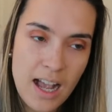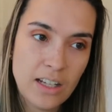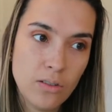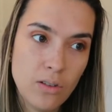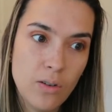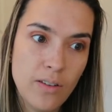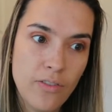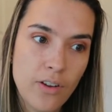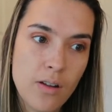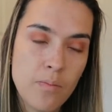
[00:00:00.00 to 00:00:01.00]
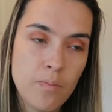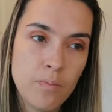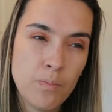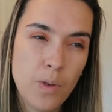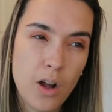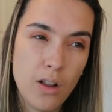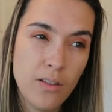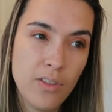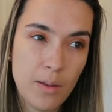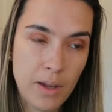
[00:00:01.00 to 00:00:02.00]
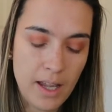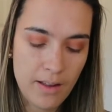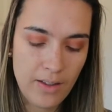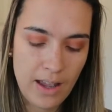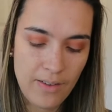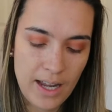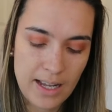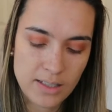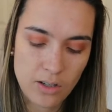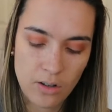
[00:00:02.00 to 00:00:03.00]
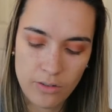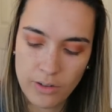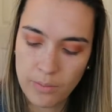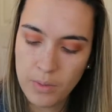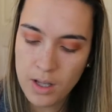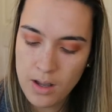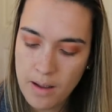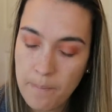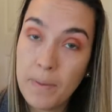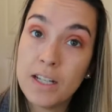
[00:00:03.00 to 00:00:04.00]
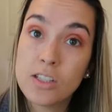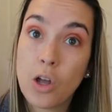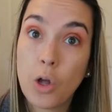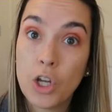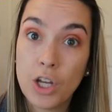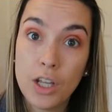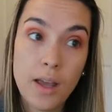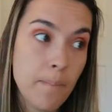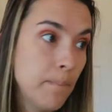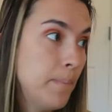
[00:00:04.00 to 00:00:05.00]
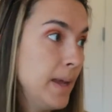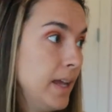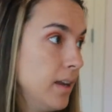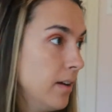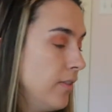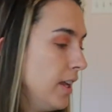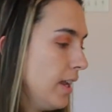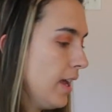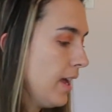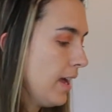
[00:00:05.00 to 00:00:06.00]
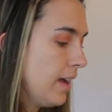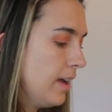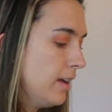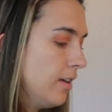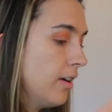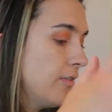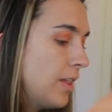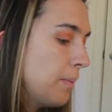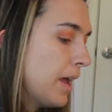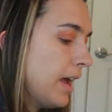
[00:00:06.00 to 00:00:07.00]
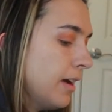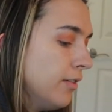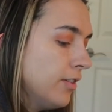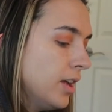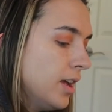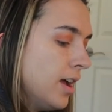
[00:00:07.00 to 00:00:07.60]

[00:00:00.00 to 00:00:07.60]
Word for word: Don't know if all of them have. I haven't asked all of them, but good bit of it ha of them have.